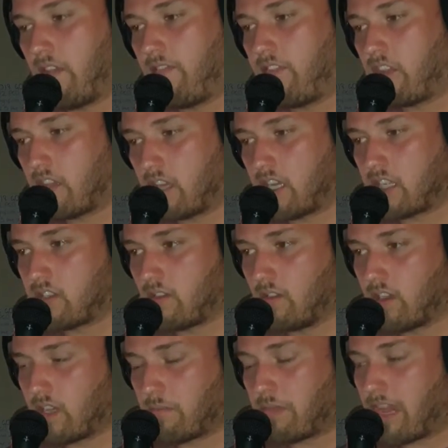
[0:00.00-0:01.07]
if you're going to
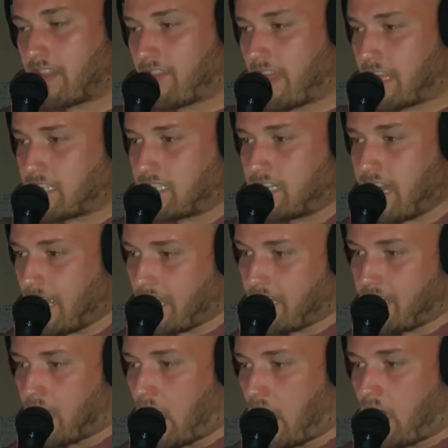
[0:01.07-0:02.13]
talk about that
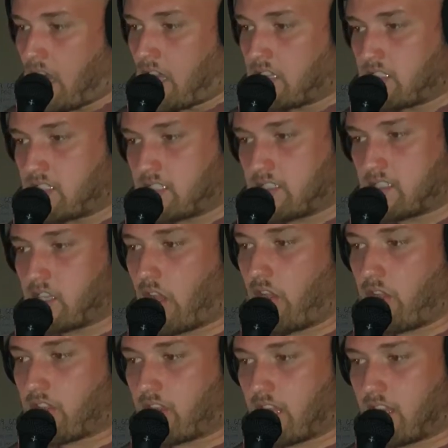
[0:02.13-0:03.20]
shit, just
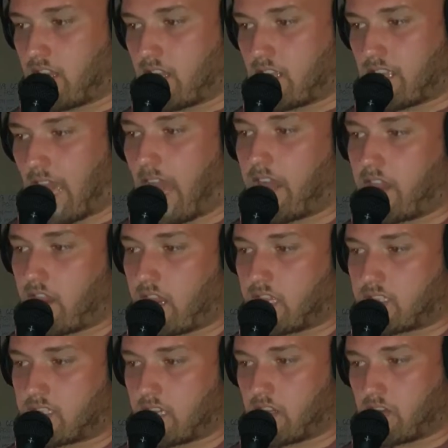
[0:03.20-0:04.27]
know that
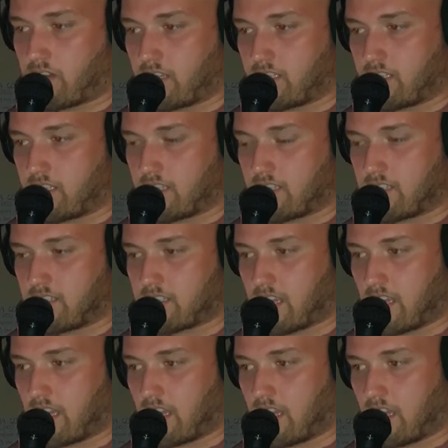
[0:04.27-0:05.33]
Catholics and Christians,
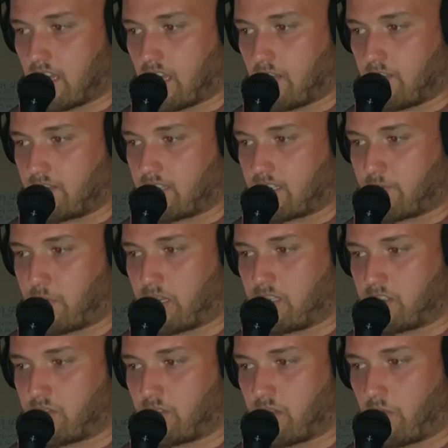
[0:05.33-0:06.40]
just
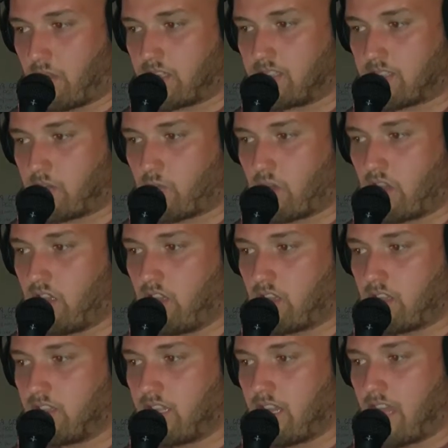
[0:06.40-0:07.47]
because you're in the Western
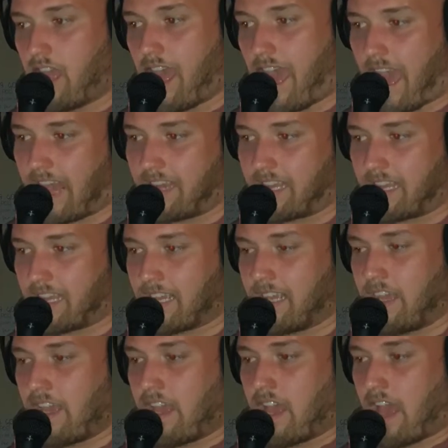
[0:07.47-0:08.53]
world,
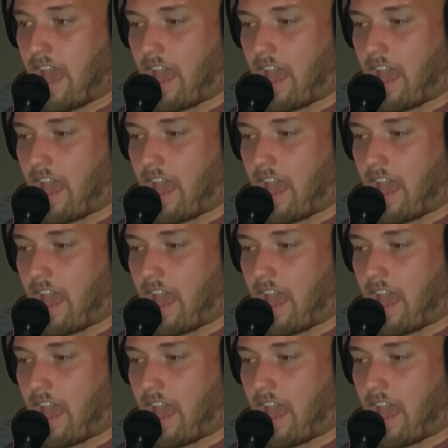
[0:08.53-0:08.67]
Anning,